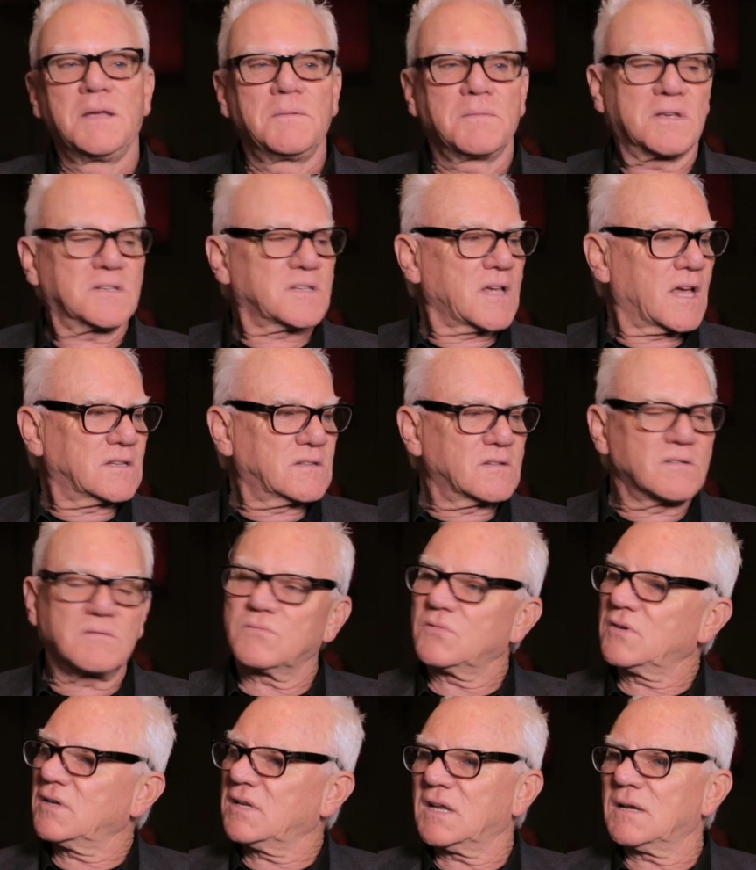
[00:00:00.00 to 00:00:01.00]
Because I
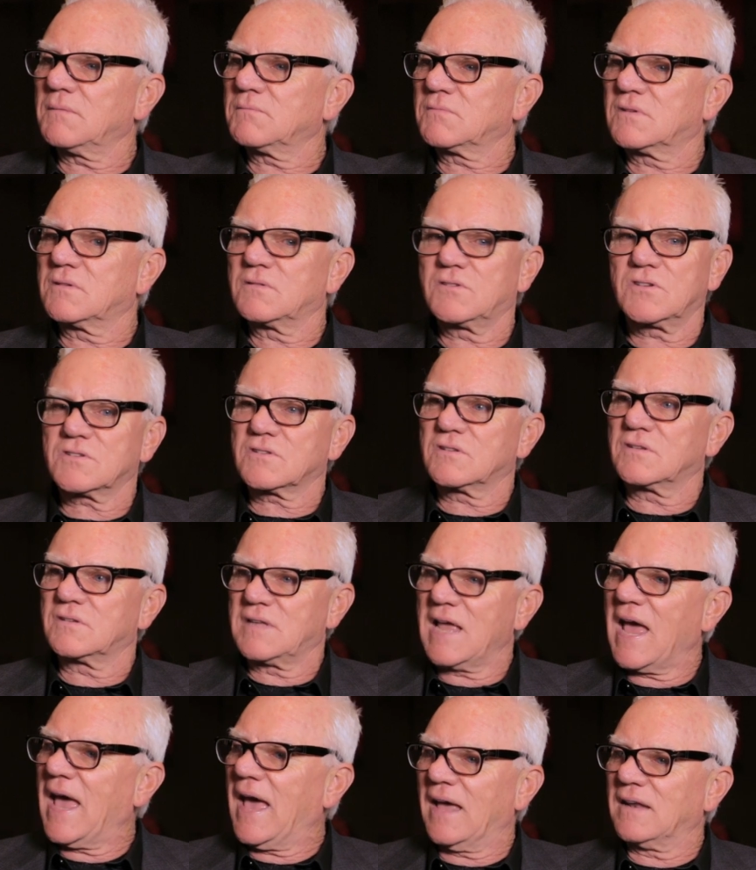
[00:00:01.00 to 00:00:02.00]
really am just a
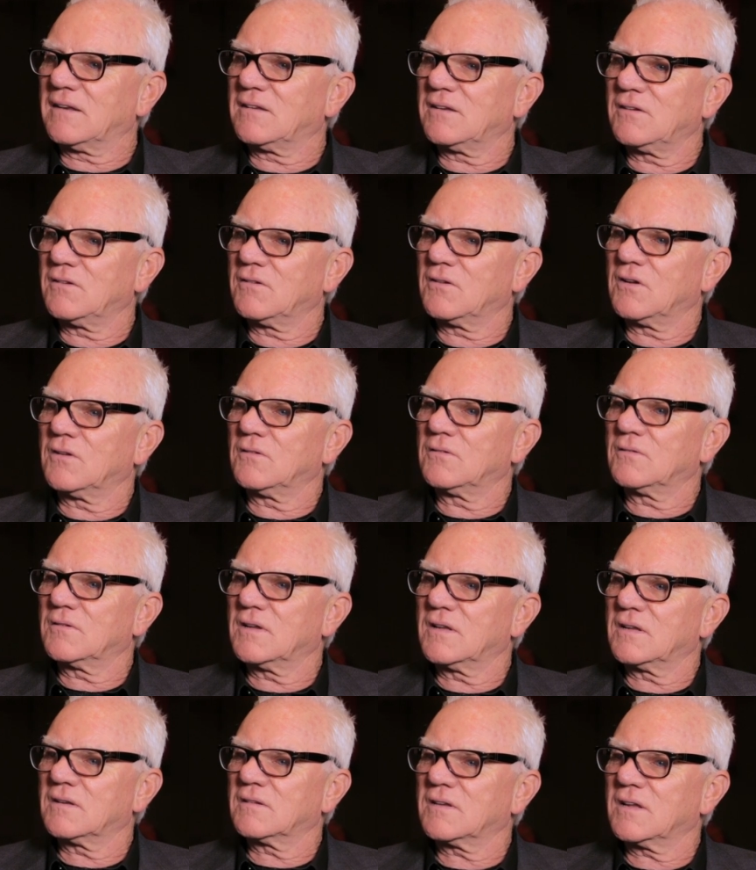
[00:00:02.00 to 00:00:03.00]
dad,
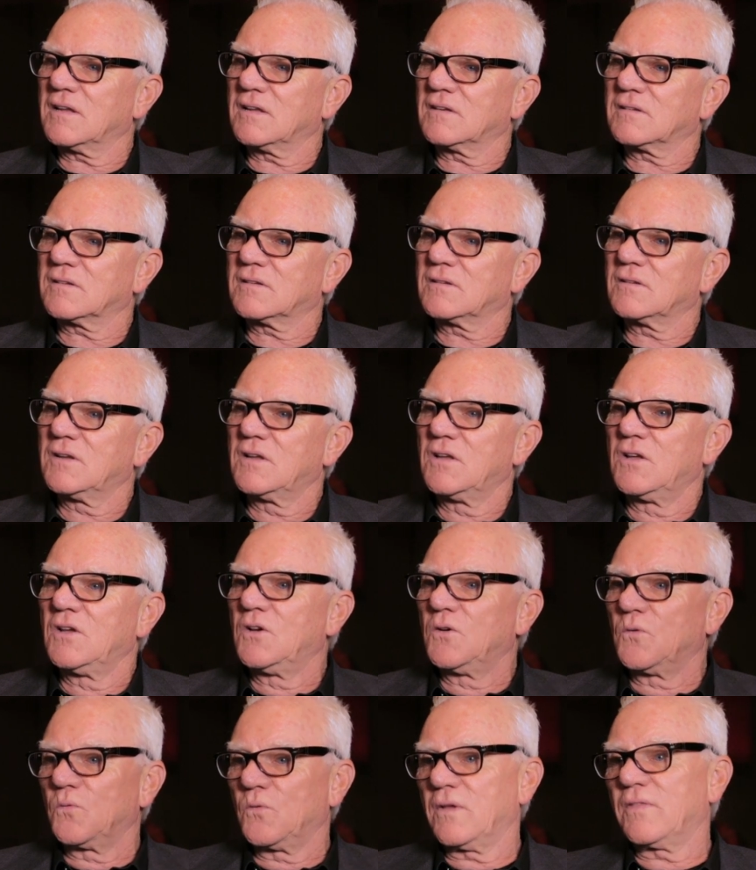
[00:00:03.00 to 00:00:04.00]
and
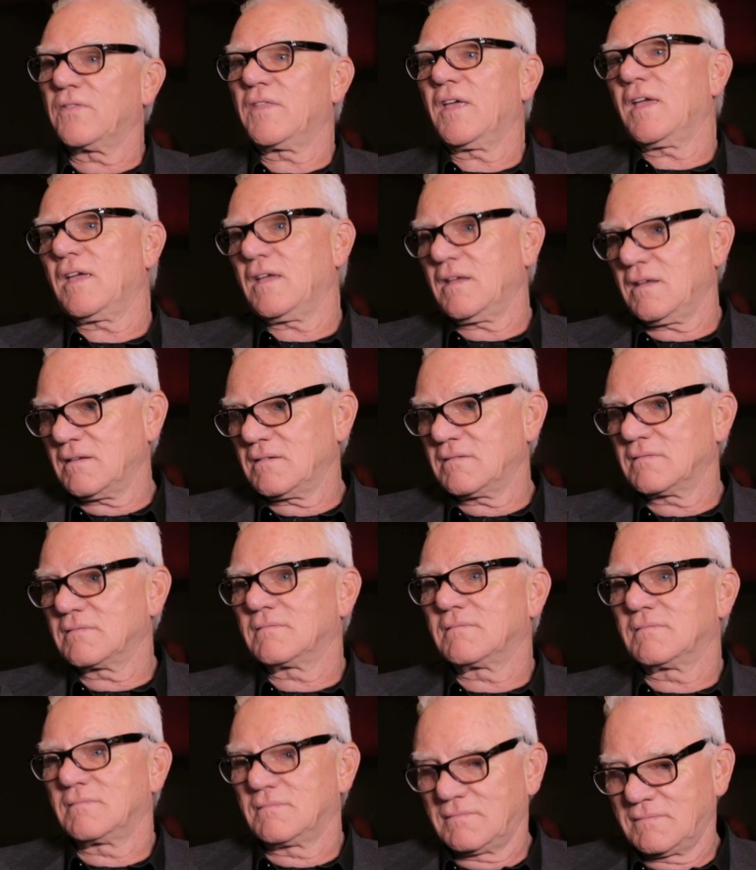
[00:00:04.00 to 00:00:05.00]
when they
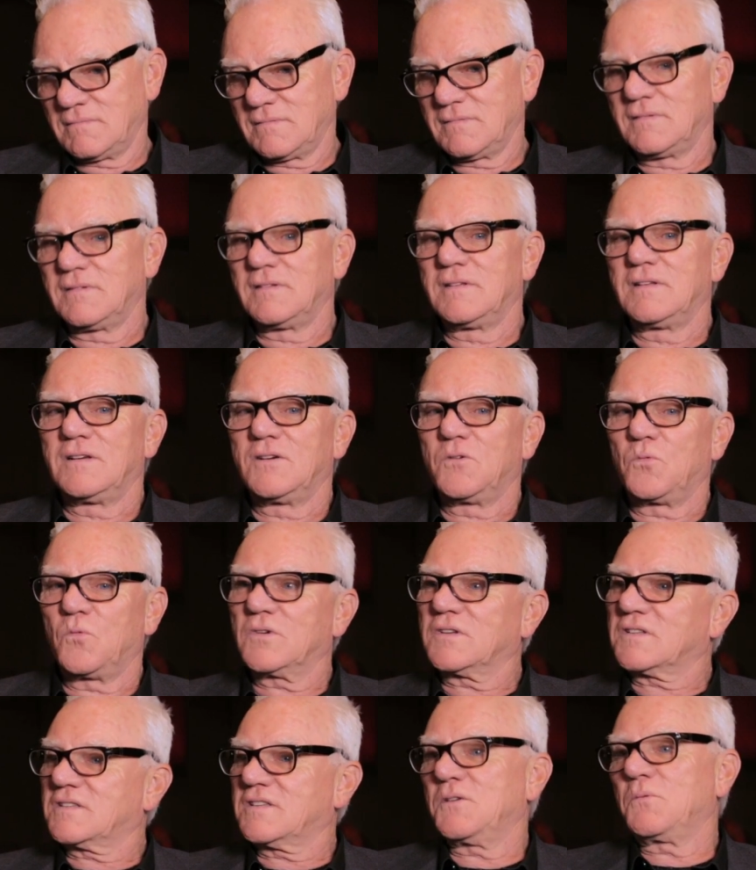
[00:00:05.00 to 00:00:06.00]

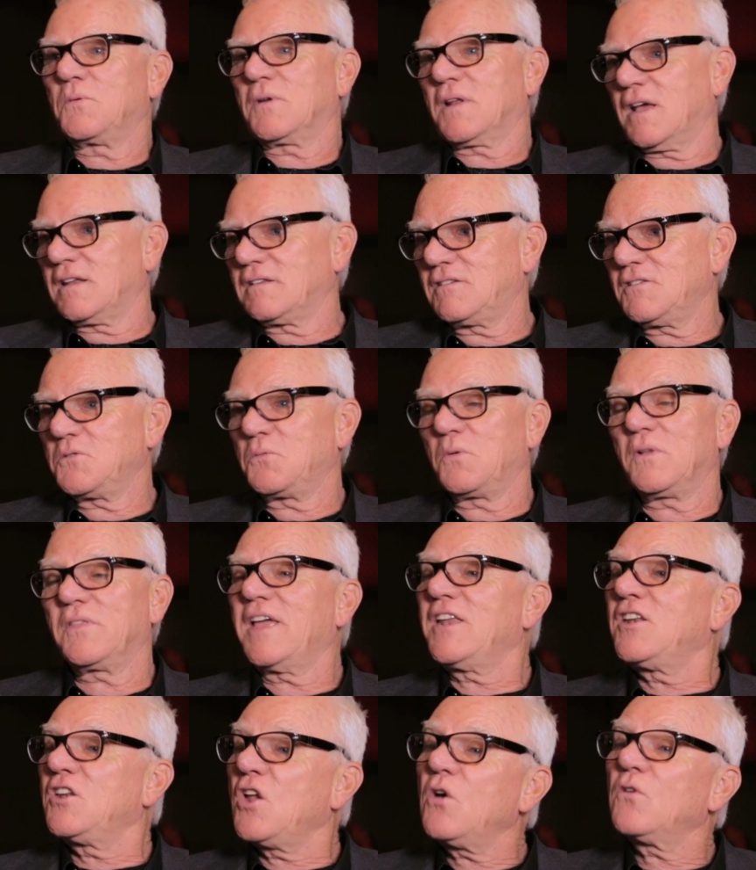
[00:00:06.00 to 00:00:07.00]
want to see what I do, well,
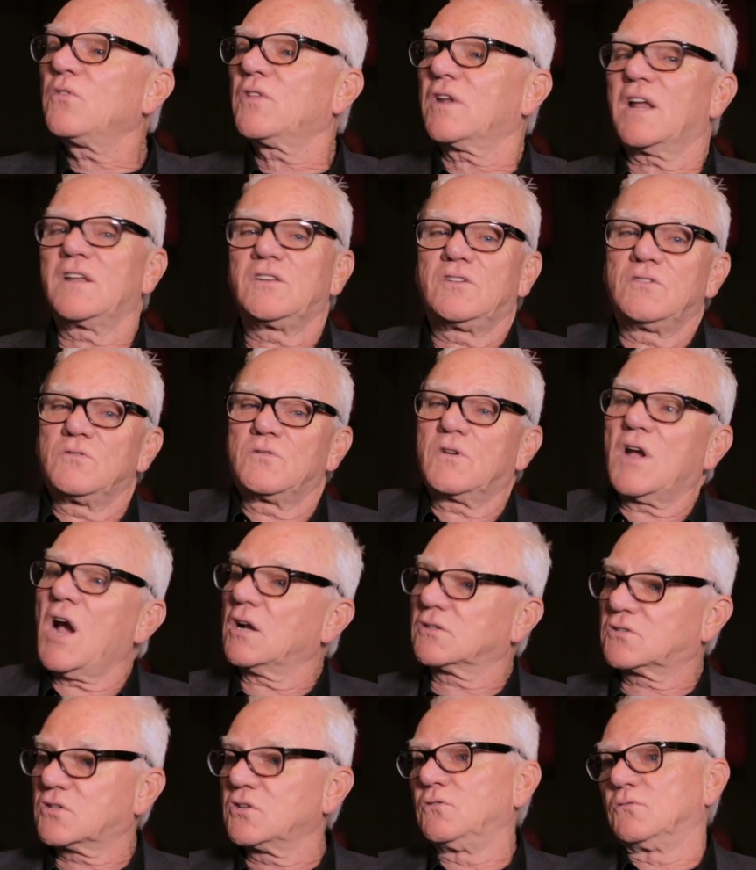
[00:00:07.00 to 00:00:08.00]
they know that I do
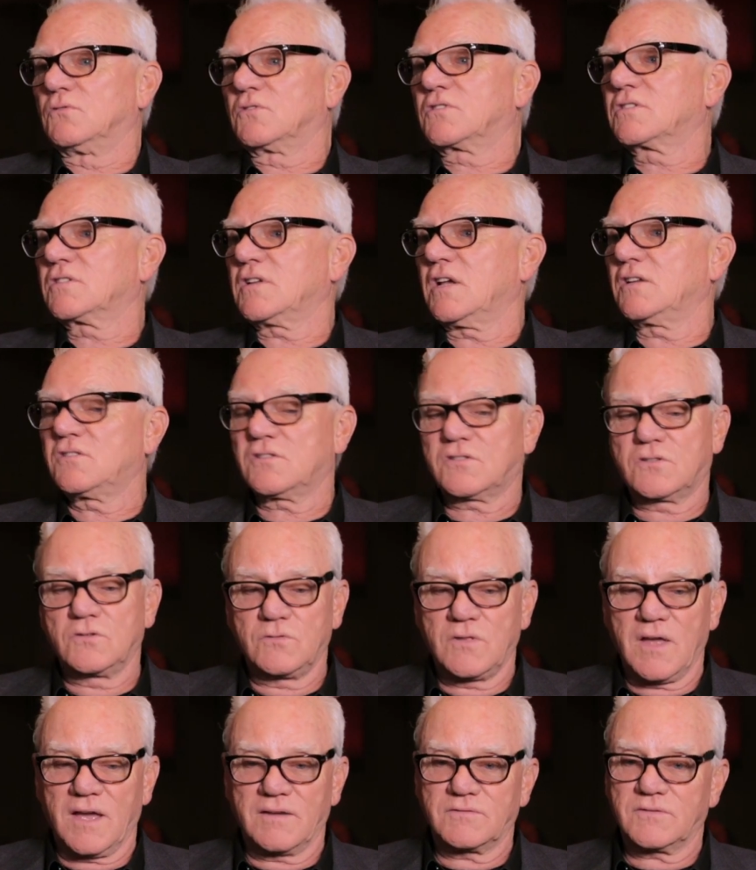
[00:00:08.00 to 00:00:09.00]
cartoons, because I just do
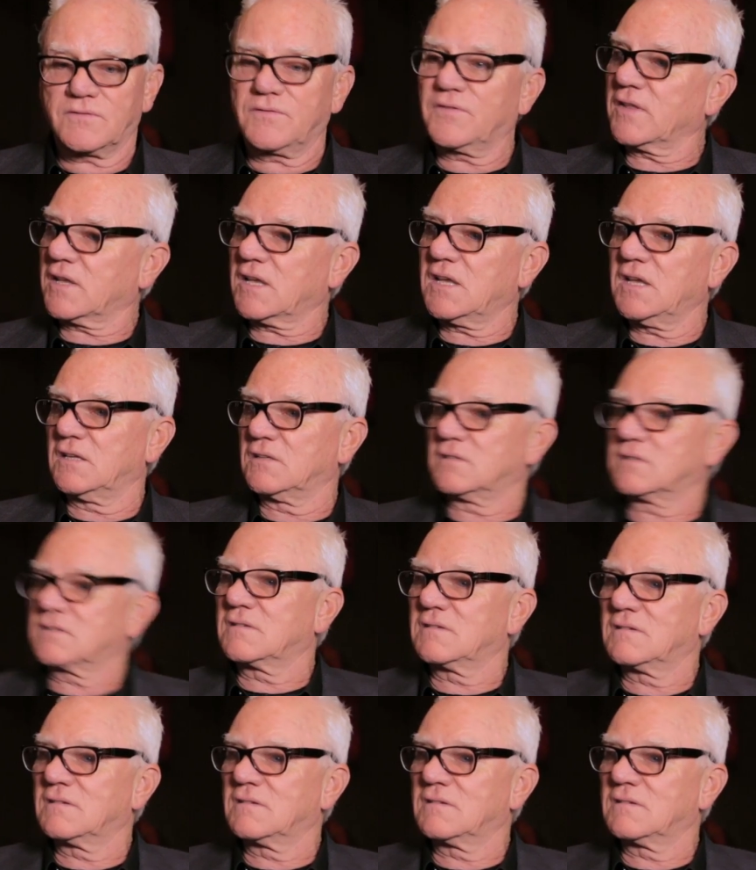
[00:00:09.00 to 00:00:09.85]
that for the kids.